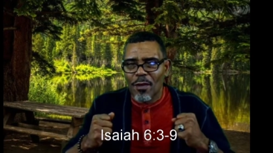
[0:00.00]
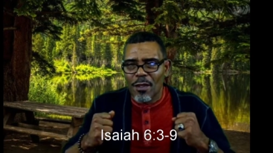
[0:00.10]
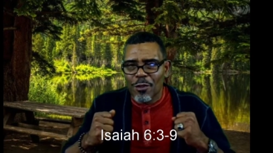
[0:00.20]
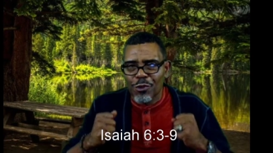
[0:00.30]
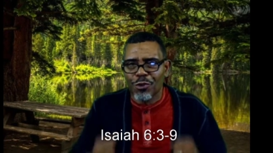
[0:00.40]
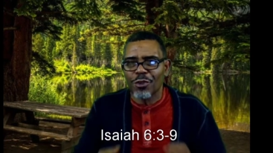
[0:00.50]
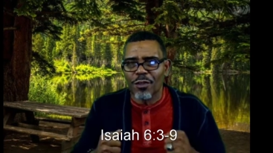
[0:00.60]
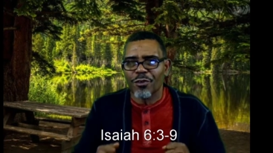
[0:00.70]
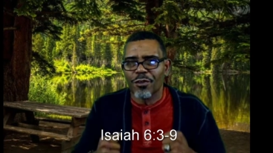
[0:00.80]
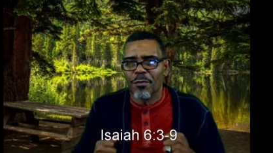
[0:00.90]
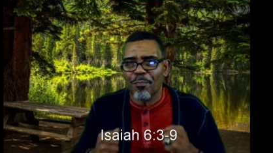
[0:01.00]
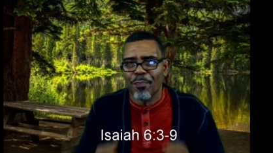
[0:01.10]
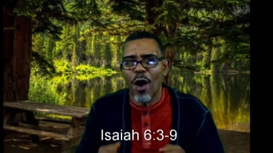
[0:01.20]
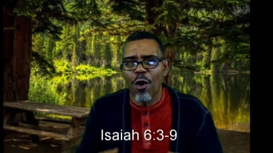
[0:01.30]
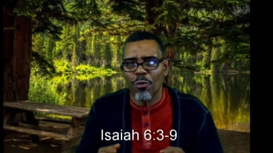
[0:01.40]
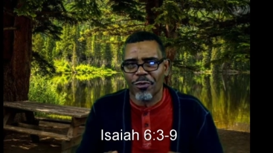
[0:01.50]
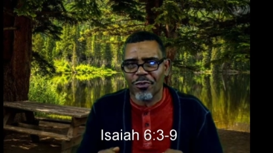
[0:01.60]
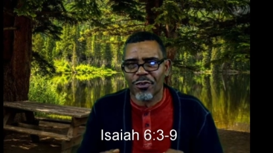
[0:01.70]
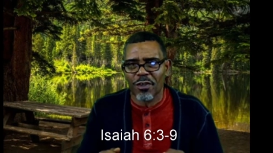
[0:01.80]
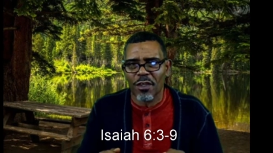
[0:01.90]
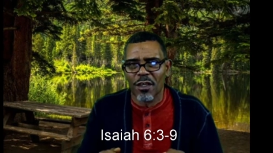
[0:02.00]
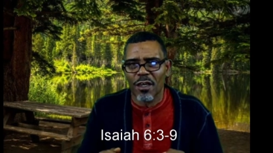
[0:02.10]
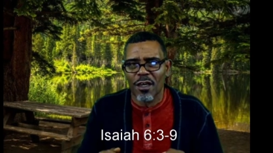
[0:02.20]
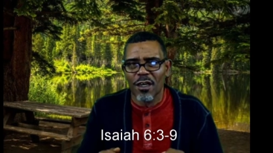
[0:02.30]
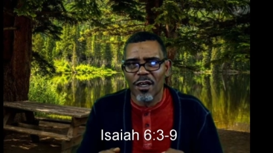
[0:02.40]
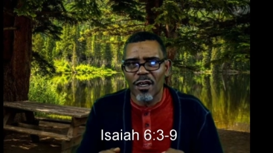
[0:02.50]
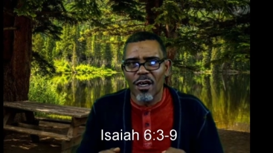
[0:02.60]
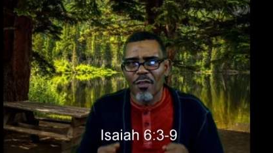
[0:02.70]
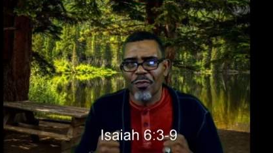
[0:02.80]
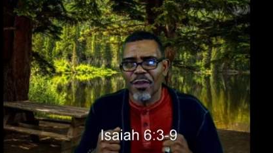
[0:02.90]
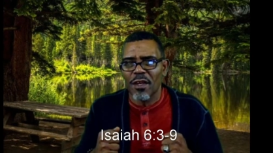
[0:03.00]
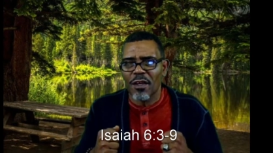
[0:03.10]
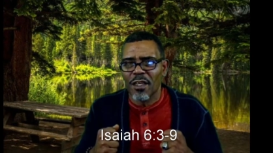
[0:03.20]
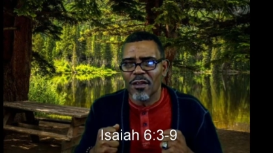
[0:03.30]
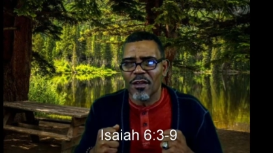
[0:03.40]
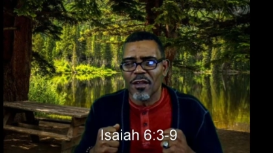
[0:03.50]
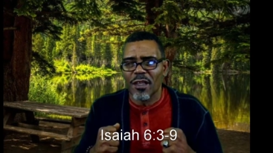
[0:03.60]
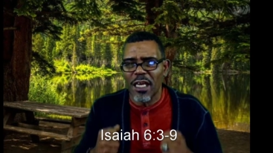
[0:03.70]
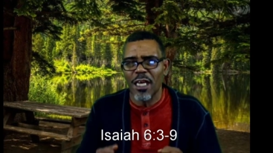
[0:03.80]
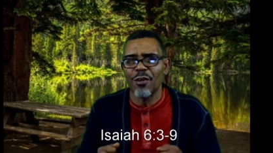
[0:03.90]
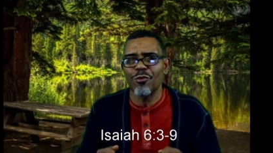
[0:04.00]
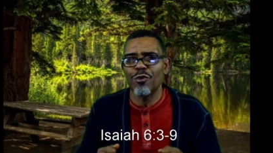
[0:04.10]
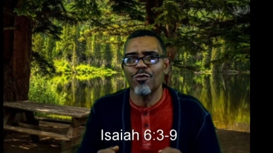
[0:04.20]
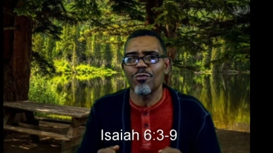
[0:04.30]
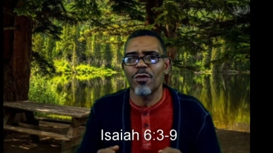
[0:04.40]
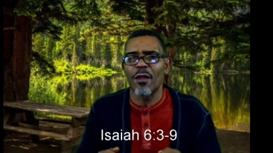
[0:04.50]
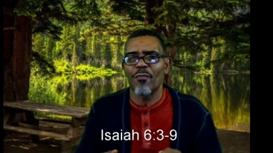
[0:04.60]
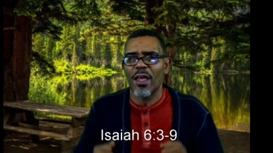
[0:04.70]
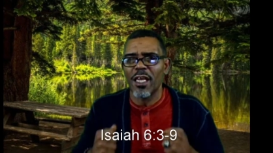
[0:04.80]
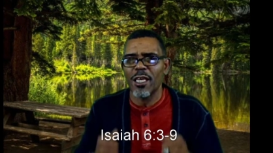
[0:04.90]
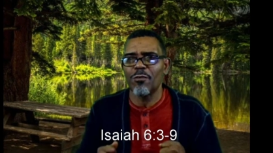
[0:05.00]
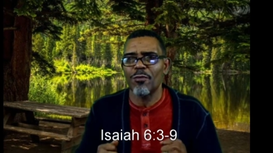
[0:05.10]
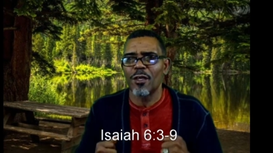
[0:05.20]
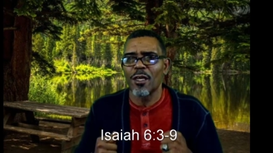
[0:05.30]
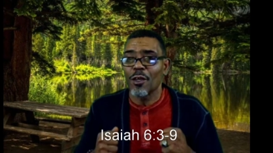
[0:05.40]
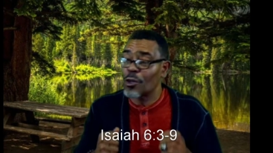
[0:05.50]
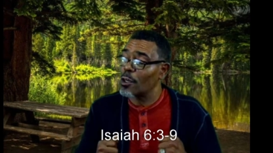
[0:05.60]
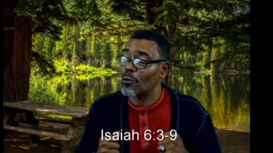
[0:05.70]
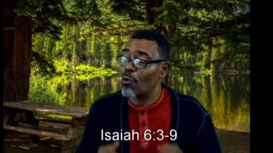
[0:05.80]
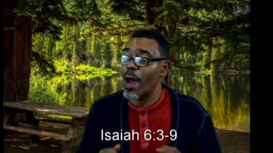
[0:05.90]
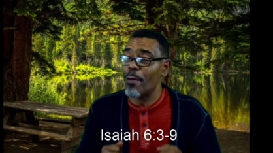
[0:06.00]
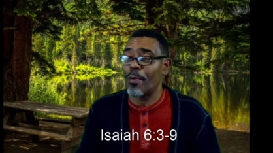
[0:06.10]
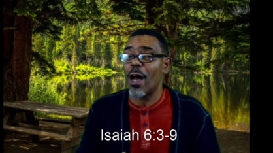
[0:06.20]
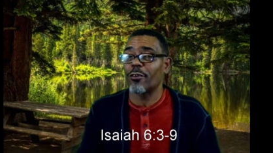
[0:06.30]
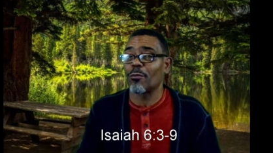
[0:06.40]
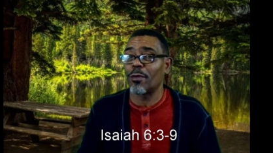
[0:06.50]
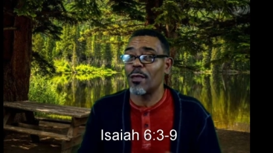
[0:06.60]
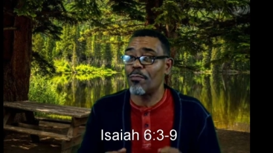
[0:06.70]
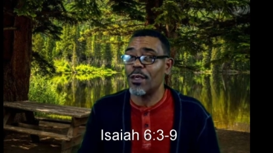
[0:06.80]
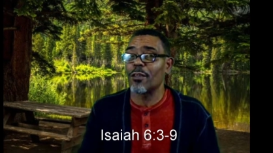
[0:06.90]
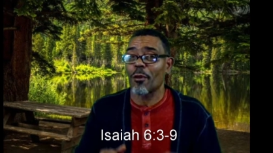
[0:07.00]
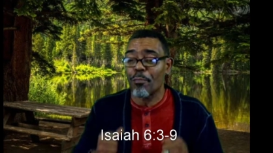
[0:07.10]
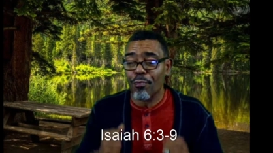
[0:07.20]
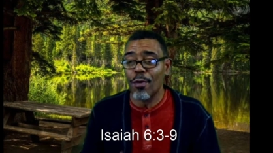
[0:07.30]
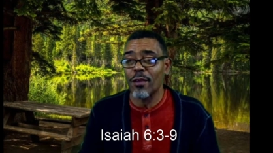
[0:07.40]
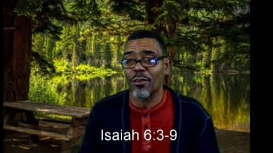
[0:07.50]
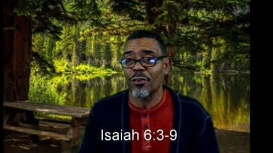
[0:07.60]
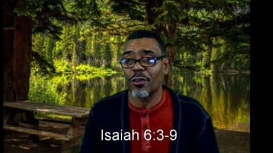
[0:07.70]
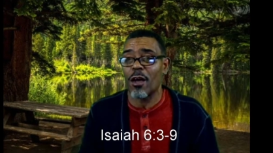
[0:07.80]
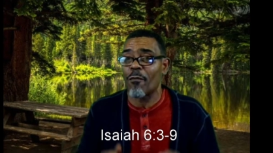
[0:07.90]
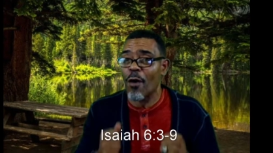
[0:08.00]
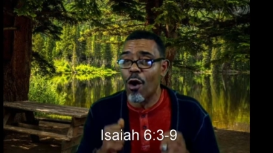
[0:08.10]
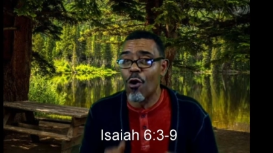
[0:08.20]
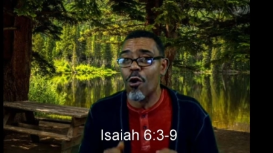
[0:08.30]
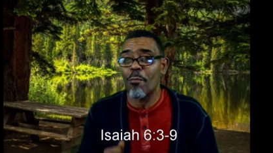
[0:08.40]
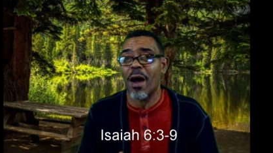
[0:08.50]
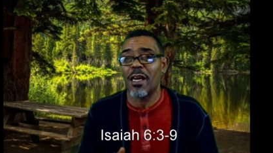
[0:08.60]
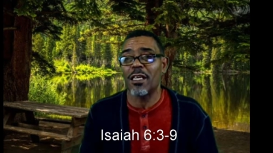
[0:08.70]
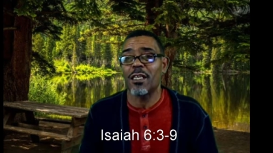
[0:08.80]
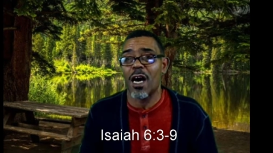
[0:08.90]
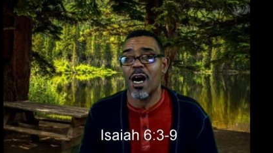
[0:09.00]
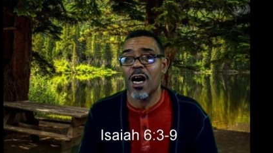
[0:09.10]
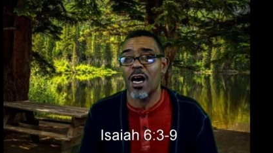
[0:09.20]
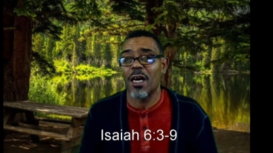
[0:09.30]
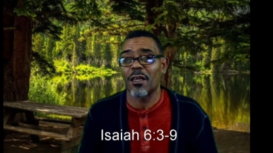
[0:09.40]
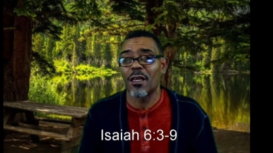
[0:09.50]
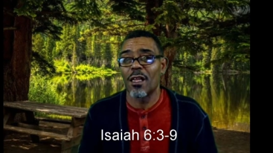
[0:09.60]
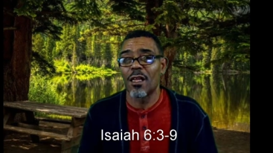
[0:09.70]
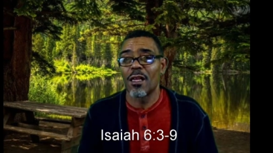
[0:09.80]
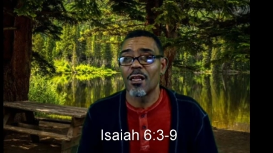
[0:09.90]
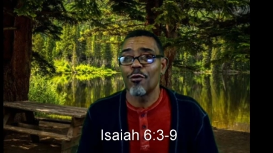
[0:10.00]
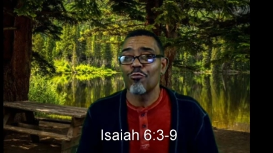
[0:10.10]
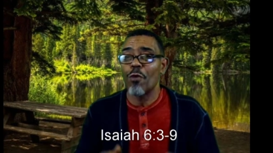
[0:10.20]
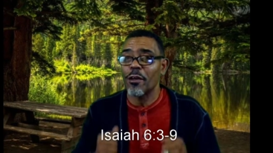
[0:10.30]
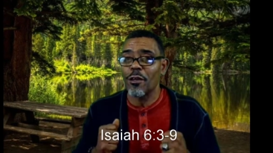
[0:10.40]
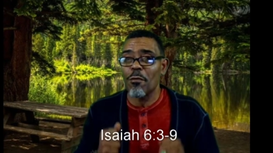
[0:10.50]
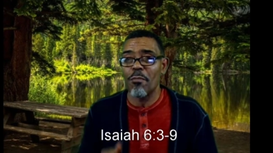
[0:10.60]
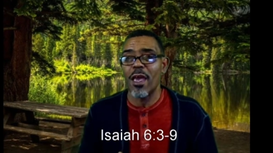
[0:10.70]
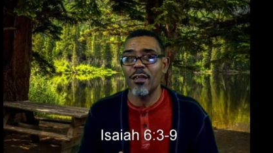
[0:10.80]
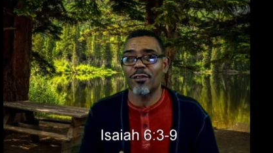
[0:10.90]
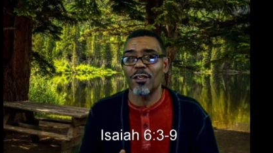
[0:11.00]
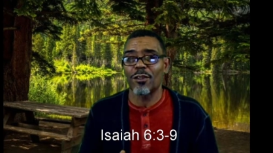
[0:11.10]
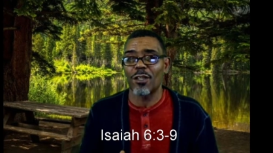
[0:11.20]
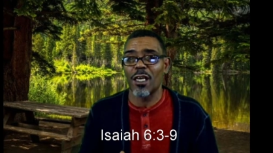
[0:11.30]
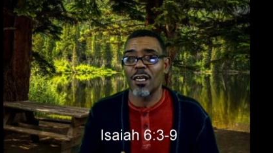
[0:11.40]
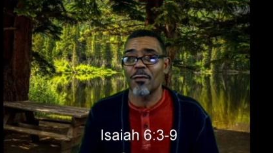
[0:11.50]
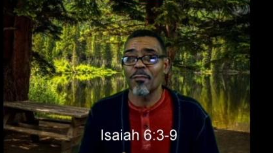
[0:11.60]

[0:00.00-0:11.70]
shook the posts, then he knew that he could quite possibly be in the presence of the Almighty God. What an amazing thing.